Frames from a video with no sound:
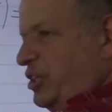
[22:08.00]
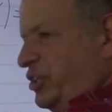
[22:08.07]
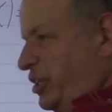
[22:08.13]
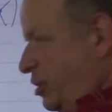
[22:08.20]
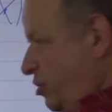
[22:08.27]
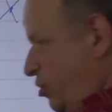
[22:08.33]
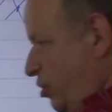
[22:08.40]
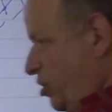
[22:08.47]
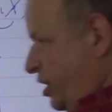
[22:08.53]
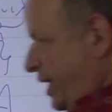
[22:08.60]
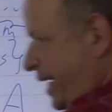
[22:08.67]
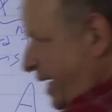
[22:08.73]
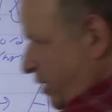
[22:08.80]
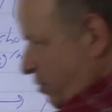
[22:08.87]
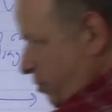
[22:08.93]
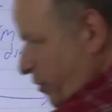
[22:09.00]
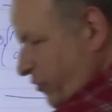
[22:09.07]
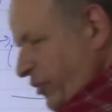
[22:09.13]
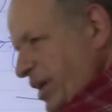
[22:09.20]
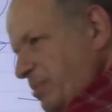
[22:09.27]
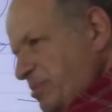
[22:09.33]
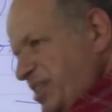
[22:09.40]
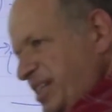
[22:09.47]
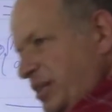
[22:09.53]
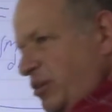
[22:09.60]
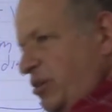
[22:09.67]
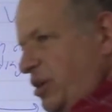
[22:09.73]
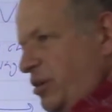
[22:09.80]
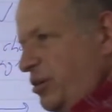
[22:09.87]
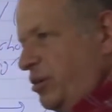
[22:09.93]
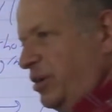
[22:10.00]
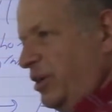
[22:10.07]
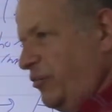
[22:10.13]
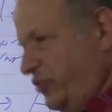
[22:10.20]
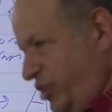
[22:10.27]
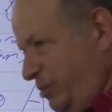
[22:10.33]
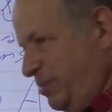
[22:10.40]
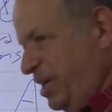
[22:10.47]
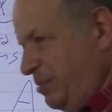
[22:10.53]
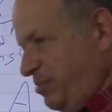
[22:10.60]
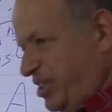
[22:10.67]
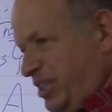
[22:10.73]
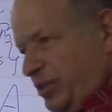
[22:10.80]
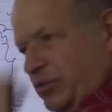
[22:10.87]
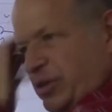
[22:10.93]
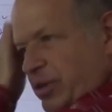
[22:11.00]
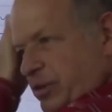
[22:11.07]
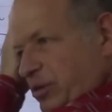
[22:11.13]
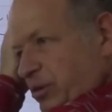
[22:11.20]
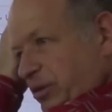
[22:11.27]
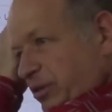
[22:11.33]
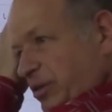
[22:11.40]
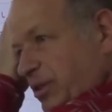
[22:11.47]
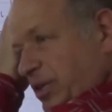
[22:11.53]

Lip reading: the chord diagram of M singular naught, of some M singular naught.